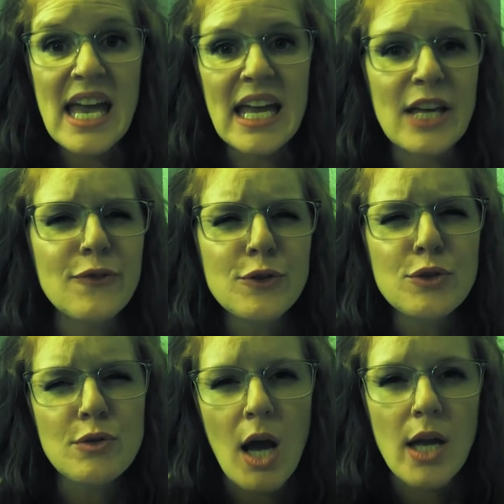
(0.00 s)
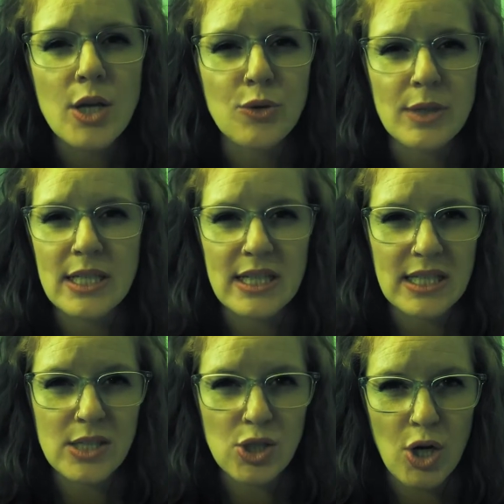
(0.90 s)
If you do not agree to
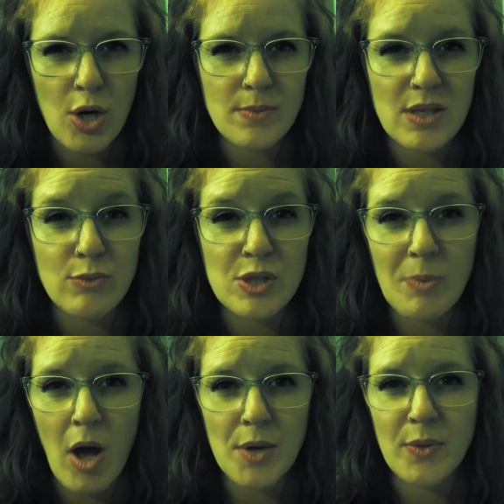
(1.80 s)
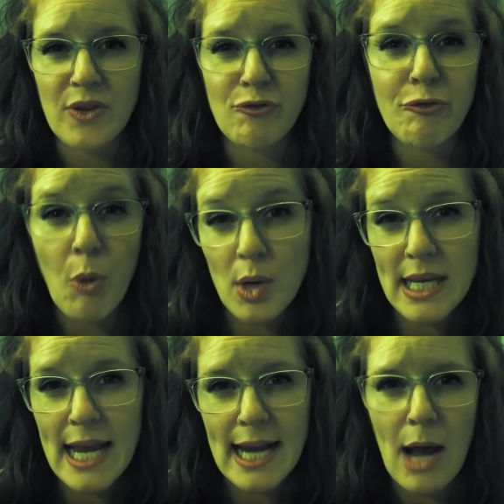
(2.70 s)
these terms and respond within
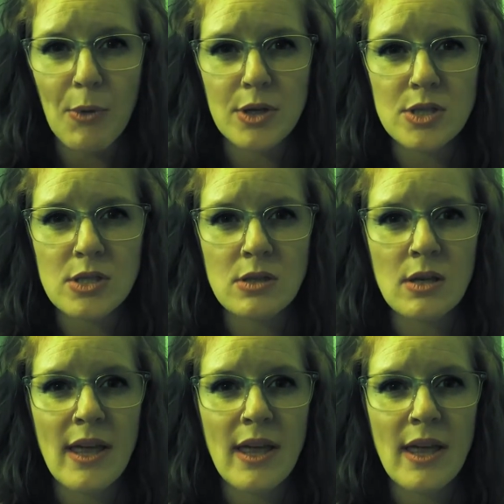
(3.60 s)
48 hours,